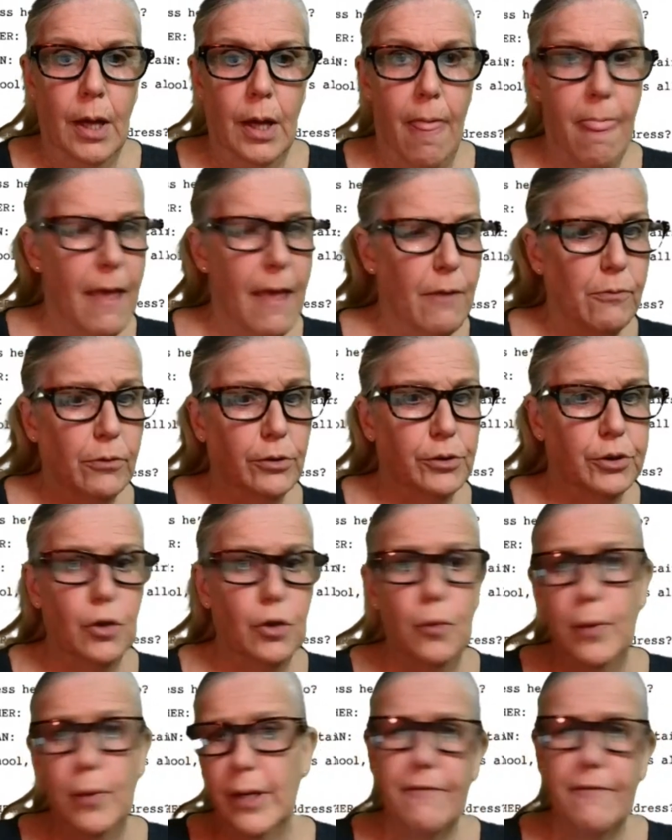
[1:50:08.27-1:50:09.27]
And they will
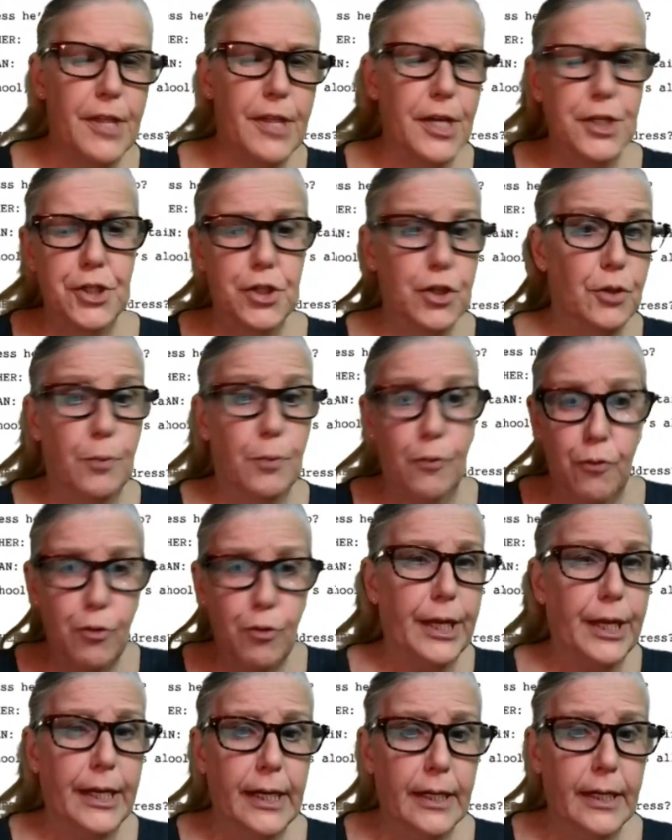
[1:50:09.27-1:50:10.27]
do whatever they do
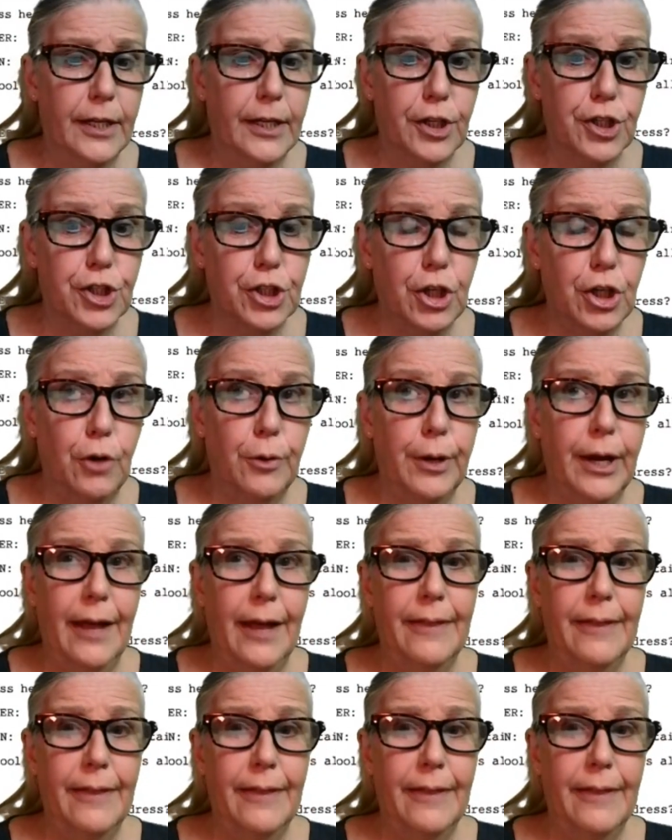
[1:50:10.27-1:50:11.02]
before they get on the show,